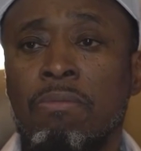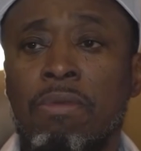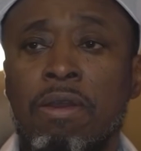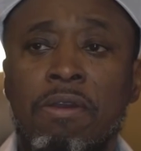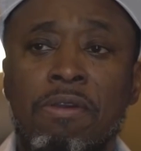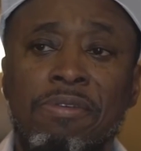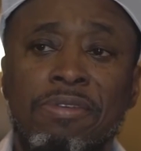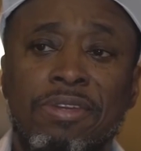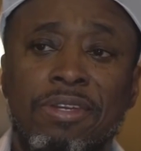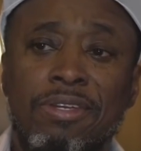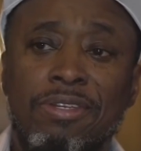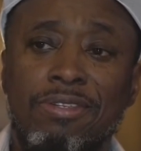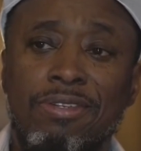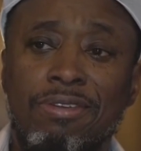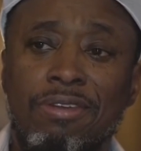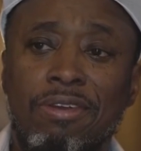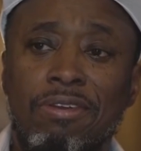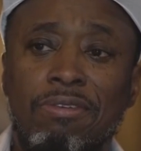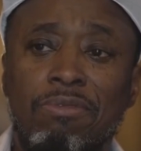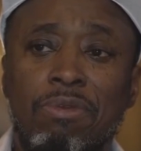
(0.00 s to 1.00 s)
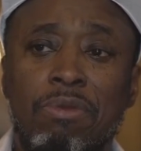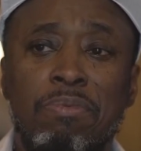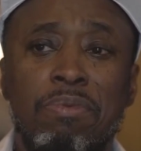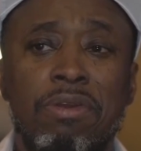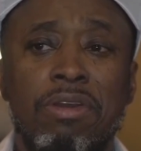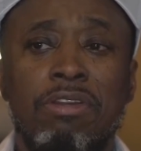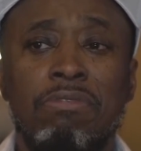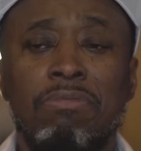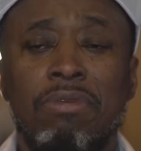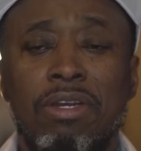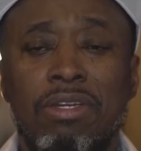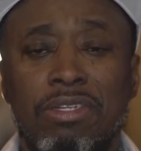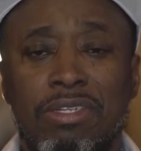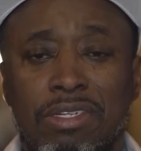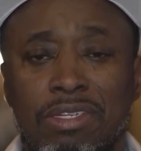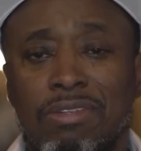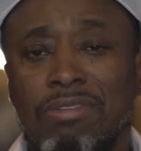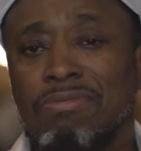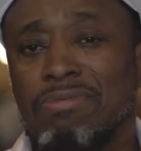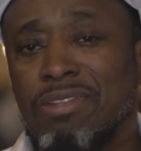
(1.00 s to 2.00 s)
no more because you know we're pretty much
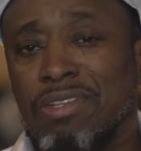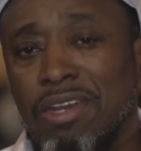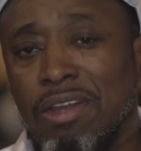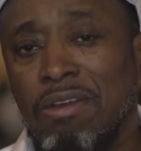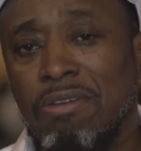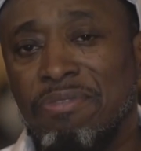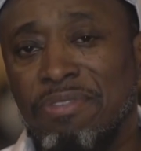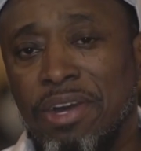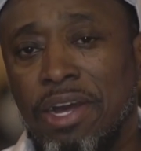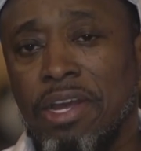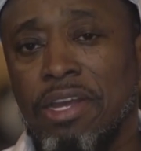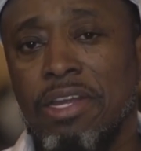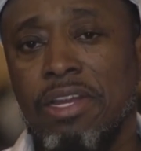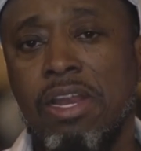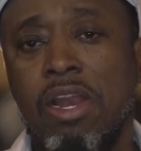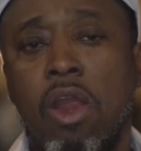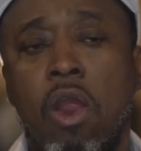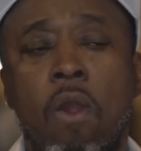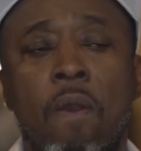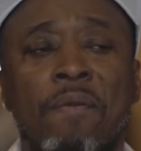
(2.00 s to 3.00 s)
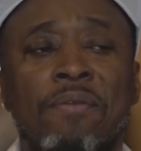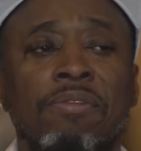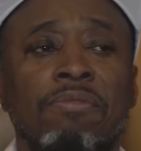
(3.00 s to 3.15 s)
still fucking.